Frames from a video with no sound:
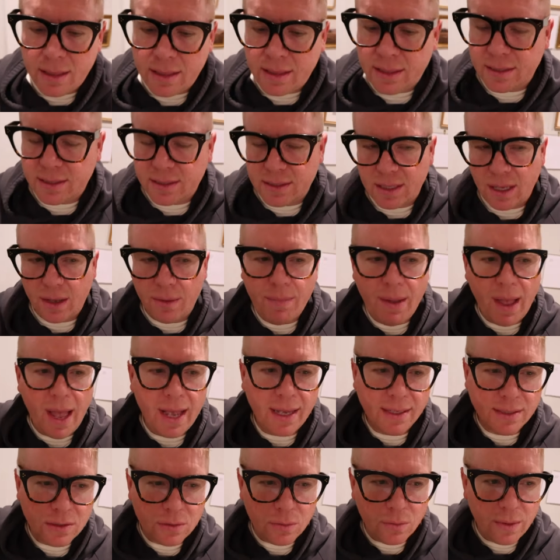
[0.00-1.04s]
This
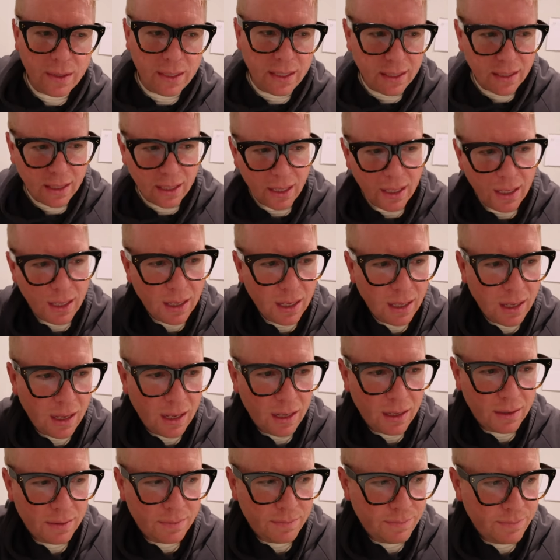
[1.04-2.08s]
past week,
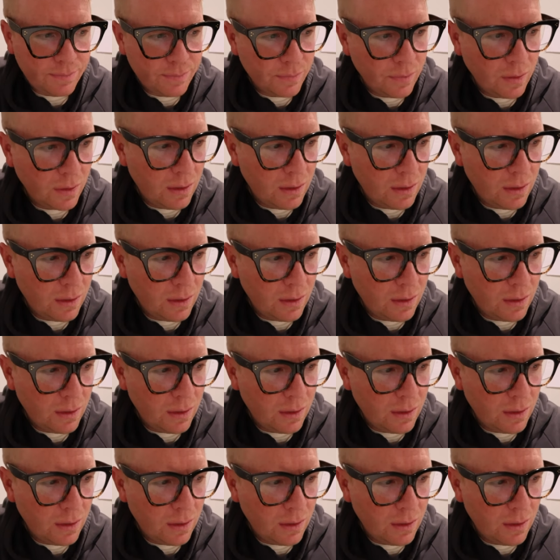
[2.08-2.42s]
um,